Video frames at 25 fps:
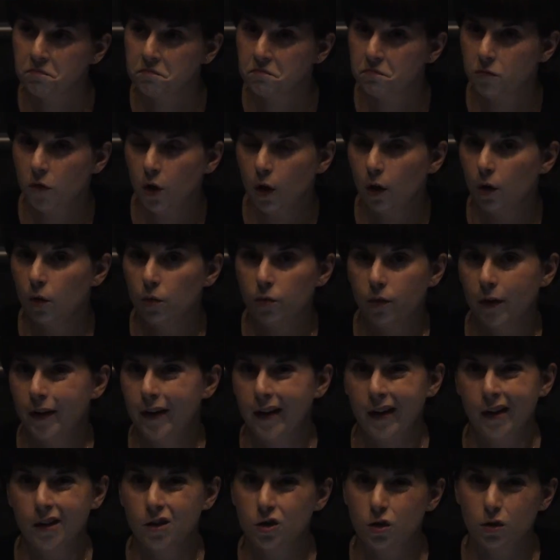No
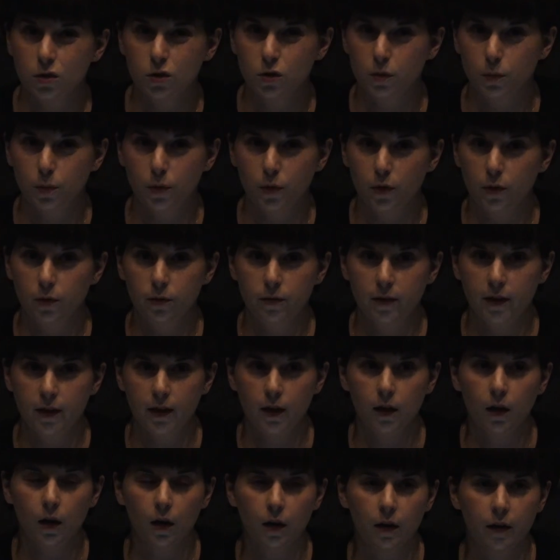financial support of any
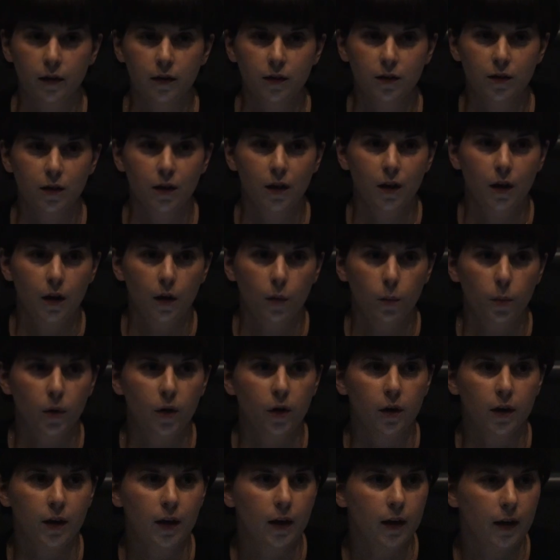kind. But
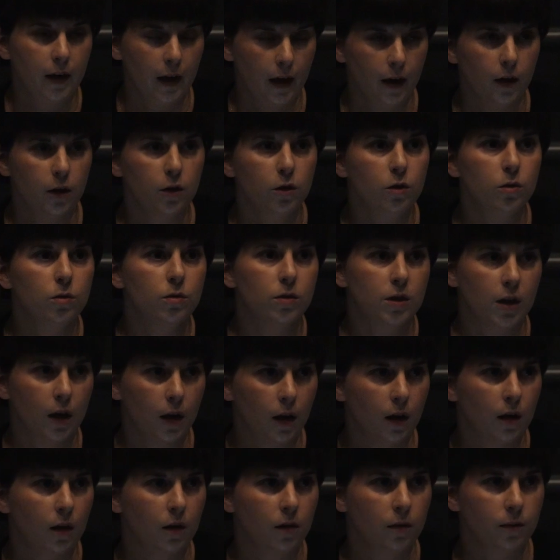again, how do you
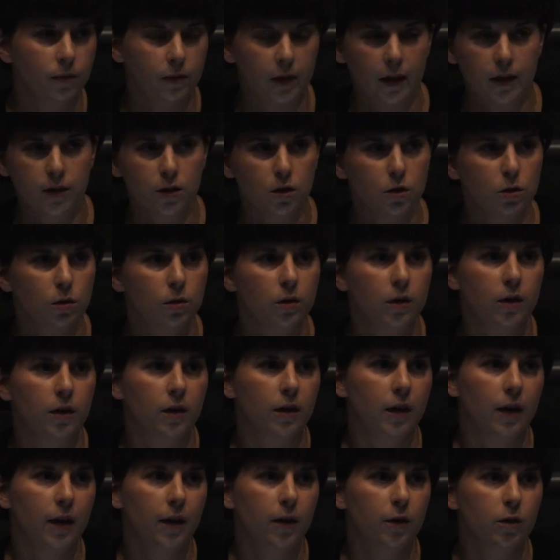tell that story, and
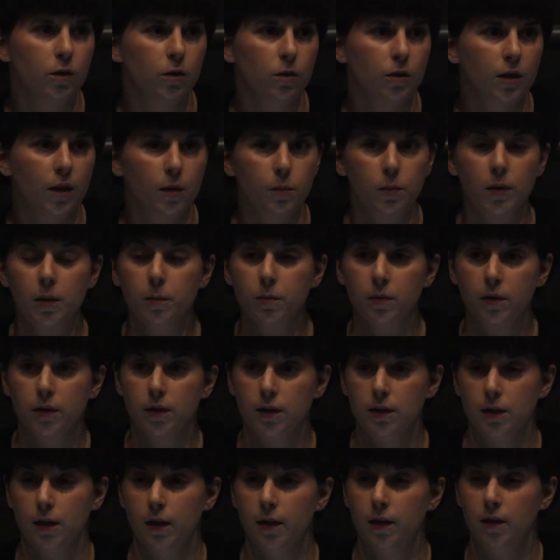how do you get people
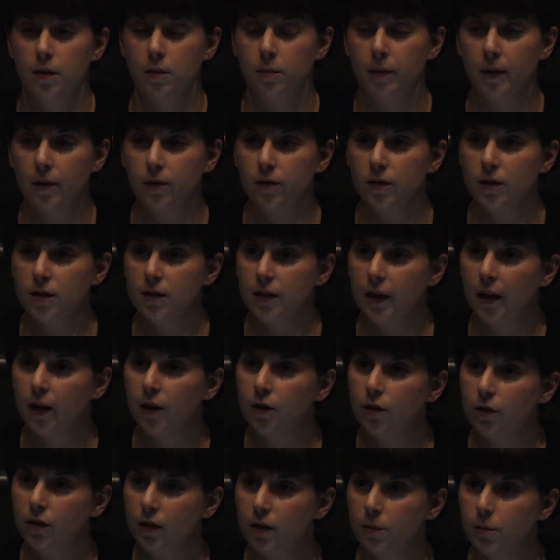excited about this? How
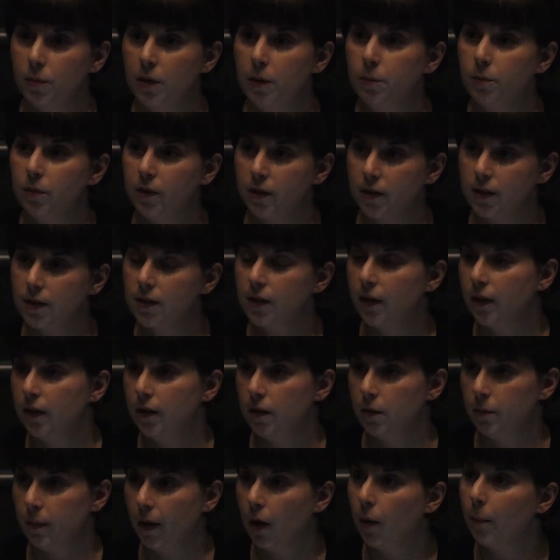do you get people
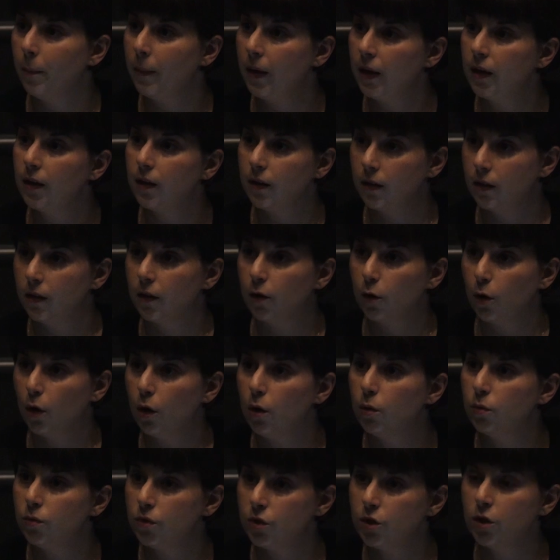excited about making their
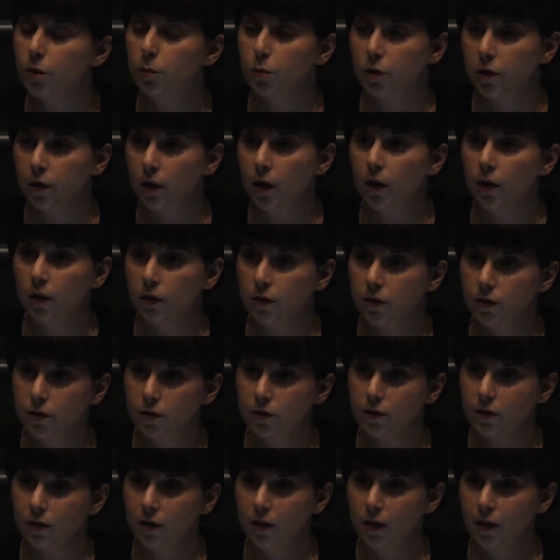own somewhere
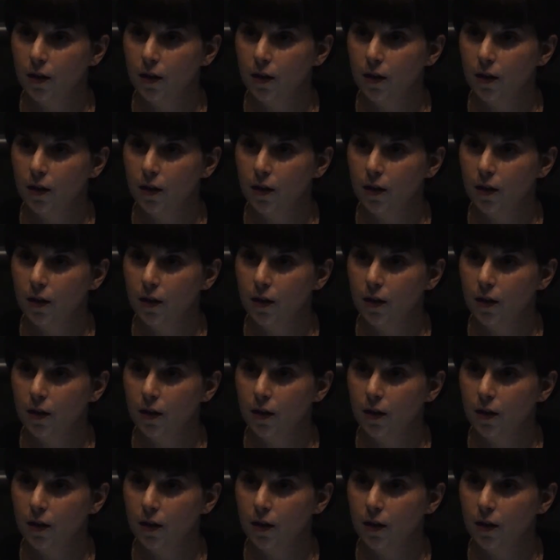else?